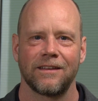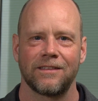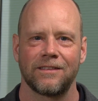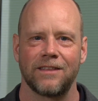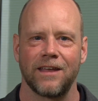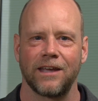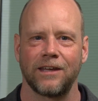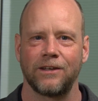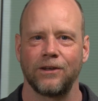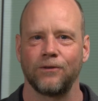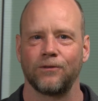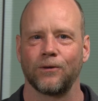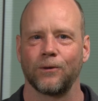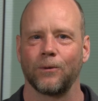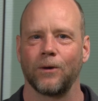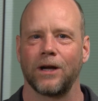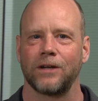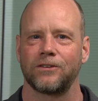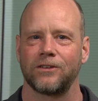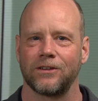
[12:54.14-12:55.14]
Thank you for
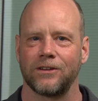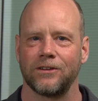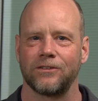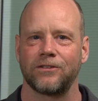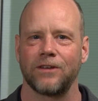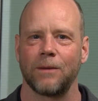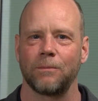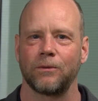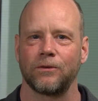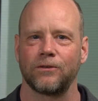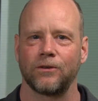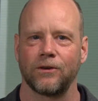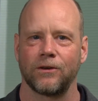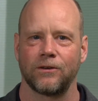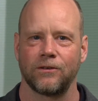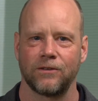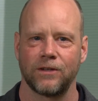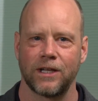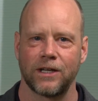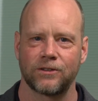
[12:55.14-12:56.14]
watching this episode
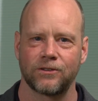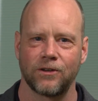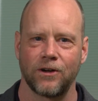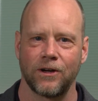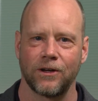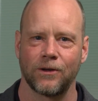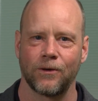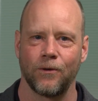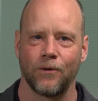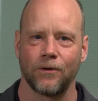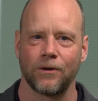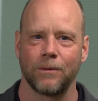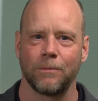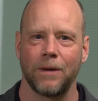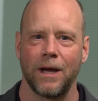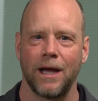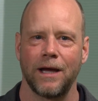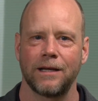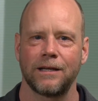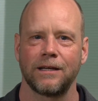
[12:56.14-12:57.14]
of Electronic
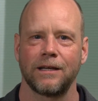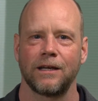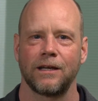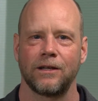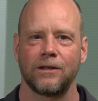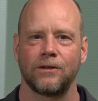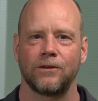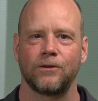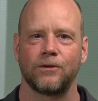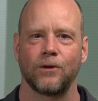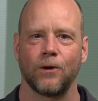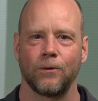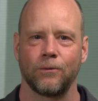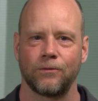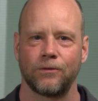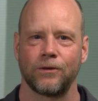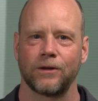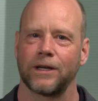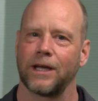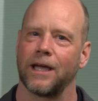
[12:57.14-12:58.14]
Quarterback. Don't
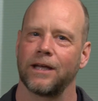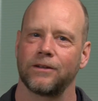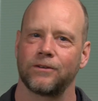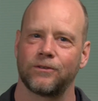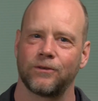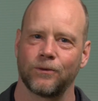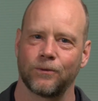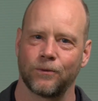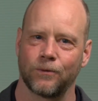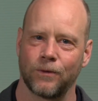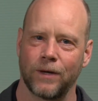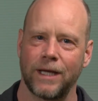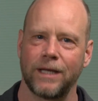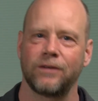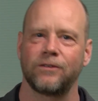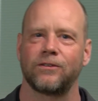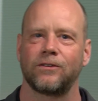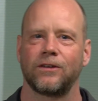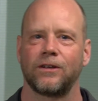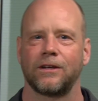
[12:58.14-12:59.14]
forget to
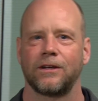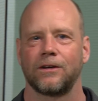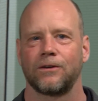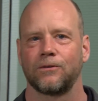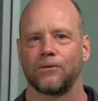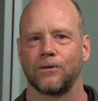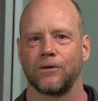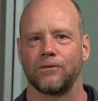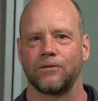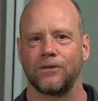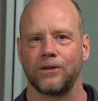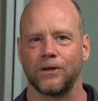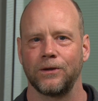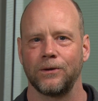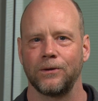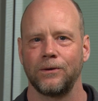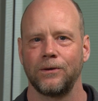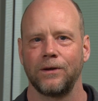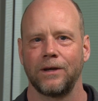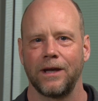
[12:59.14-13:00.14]
rate,
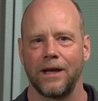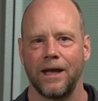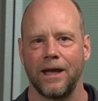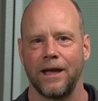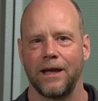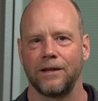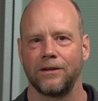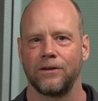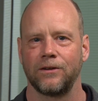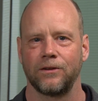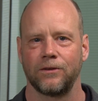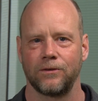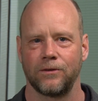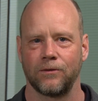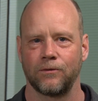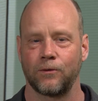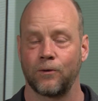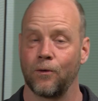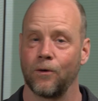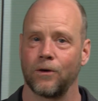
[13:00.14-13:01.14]
review, and
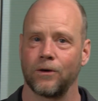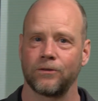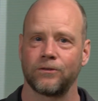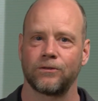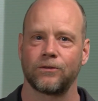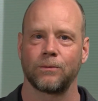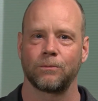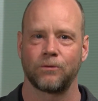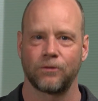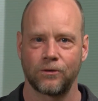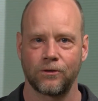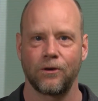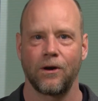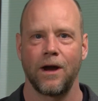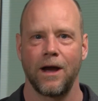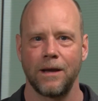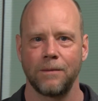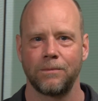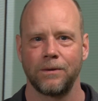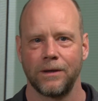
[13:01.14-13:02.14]
of course,
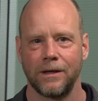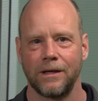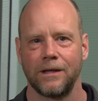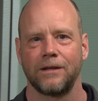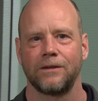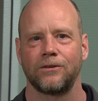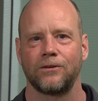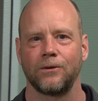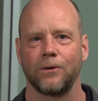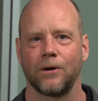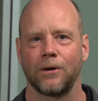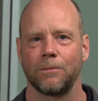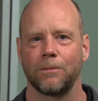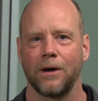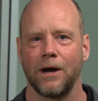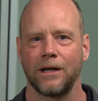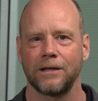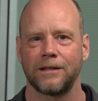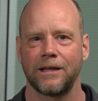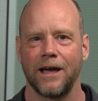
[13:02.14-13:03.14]
subscribe to our
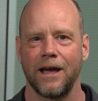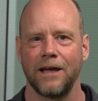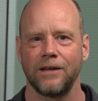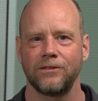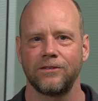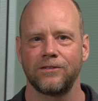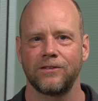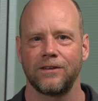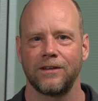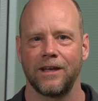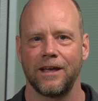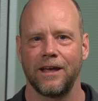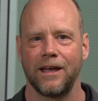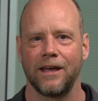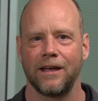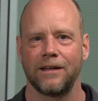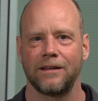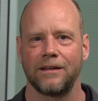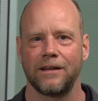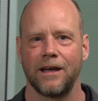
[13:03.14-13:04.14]
podcast.
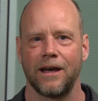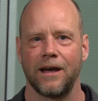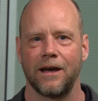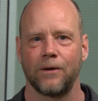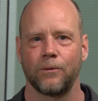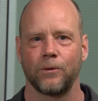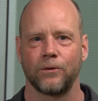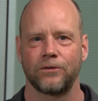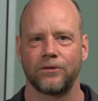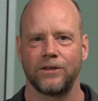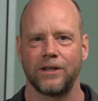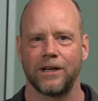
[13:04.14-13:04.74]
And we'll see